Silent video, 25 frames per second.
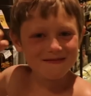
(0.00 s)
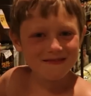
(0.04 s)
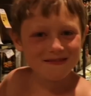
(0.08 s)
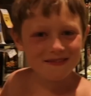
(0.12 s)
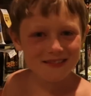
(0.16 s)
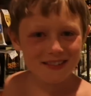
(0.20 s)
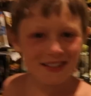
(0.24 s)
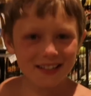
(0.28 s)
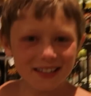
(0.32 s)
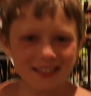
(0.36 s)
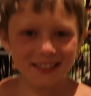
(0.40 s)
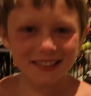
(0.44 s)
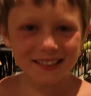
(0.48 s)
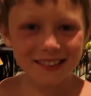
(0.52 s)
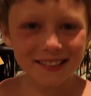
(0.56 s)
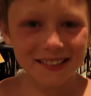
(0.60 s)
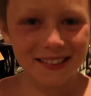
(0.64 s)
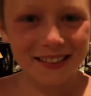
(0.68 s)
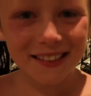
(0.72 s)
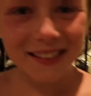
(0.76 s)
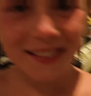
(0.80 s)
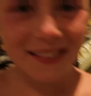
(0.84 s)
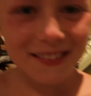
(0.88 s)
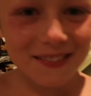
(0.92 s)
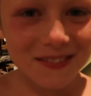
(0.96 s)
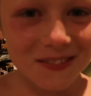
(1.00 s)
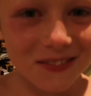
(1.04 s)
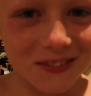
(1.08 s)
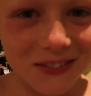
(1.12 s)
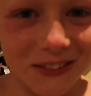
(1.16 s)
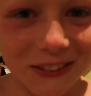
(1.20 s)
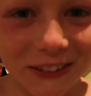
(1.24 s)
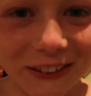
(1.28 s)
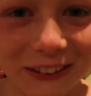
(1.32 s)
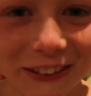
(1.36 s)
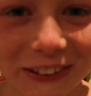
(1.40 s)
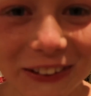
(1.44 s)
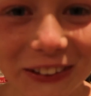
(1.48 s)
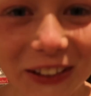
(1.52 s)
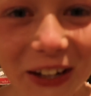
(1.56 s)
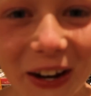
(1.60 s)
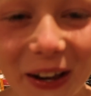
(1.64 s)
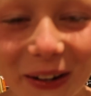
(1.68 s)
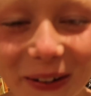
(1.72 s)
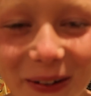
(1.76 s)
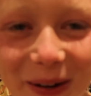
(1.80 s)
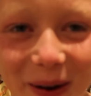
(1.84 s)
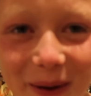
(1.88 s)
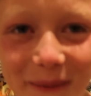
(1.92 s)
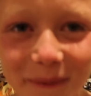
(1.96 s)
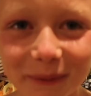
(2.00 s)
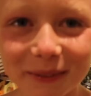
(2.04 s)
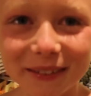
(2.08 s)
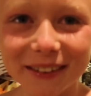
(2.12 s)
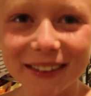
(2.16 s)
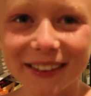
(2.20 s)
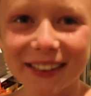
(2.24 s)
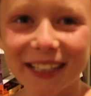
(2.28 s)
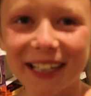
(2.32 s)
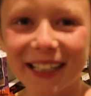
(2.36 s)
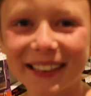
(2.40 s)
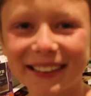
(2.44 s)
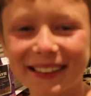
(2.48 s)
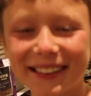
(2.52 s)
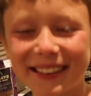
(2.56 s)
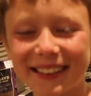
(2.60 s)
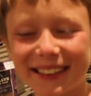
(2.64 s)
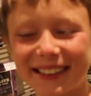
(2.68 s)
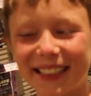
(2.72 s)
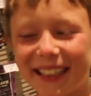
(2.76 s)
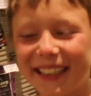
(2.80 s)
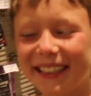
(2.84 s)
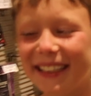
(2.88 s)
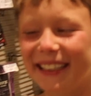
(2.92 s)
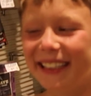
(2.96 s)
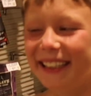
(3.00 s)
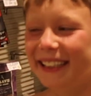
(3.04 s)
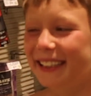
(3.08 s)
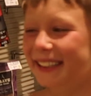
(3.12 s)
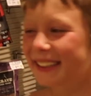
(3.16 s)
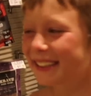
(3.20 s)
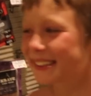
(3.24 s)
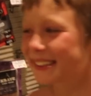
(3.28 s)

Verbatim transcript: you Justin? Shut up, Justin.